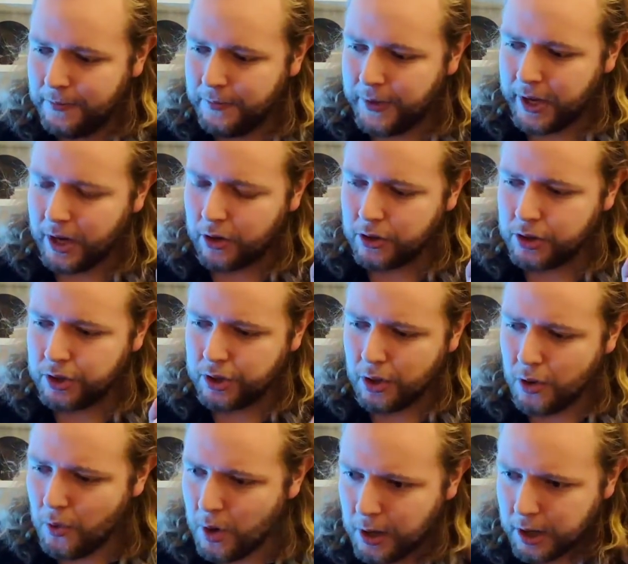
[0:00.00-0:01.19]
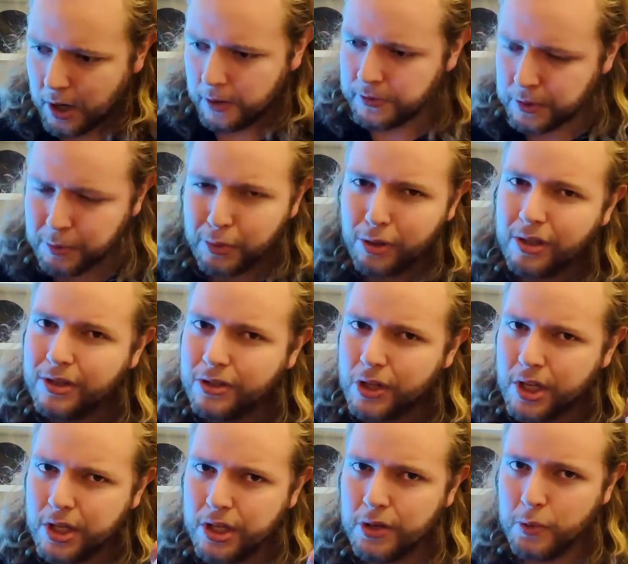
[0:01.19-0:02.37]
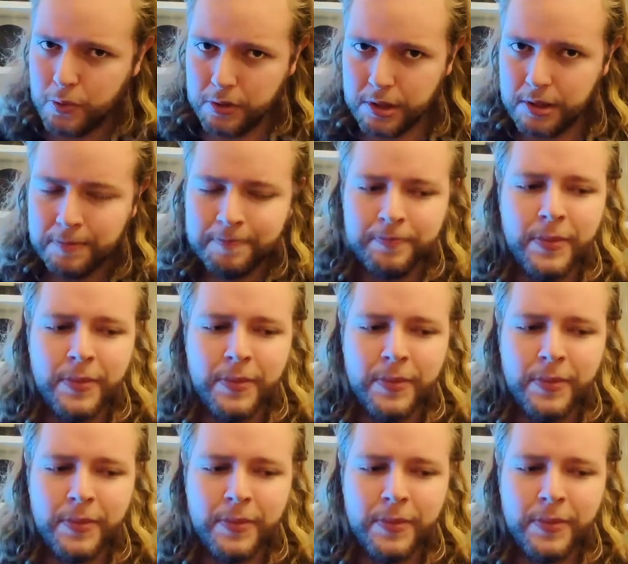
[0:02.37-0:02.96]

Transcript: they are so comfortable to use.